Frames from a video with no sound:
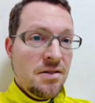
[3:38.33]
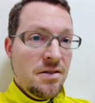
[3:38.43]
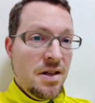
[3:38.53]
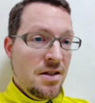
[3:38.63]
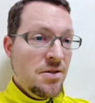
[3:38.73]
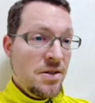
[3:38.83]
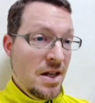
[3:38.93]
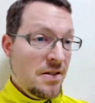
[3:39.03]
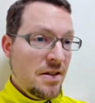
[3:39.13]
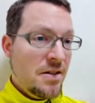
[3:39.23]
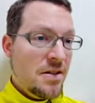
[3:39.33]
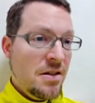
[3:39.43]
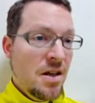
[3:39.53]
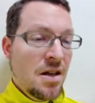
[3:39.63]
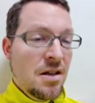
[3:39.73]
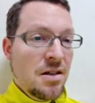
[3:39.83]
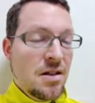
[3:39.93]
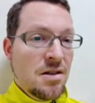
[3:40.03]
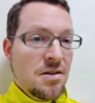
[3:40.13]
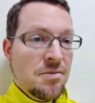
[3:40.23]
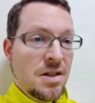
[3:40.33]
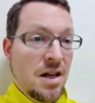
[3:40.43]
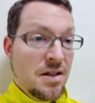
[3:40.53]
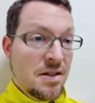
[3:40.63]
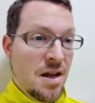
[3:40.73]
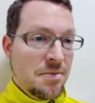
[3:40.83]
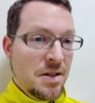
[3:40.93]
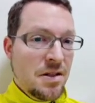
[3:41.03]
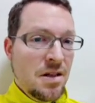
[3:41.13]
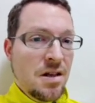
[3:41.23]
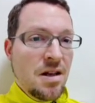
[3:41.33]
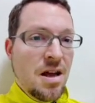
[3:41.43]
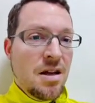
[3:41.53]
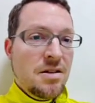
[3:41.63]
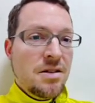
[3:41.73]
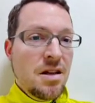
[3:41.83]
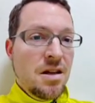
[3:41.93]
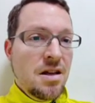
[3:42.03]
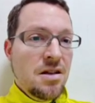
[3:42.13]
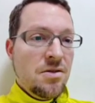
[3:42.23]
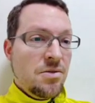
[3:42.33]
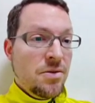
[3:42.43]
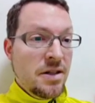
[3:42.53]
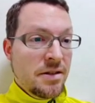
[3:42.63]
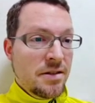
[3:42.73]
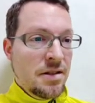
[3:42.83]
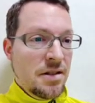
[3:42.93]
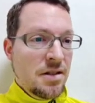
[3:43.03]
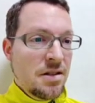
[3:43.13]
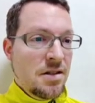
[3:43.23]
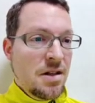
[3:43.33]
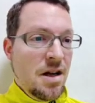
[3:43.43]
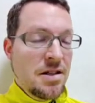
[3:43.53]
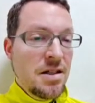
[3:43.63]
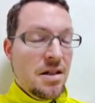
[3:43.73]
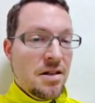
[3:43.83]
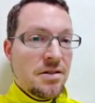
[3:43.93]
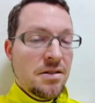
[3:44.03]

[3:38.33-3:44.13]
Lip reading: that your senses can accept as a real idea,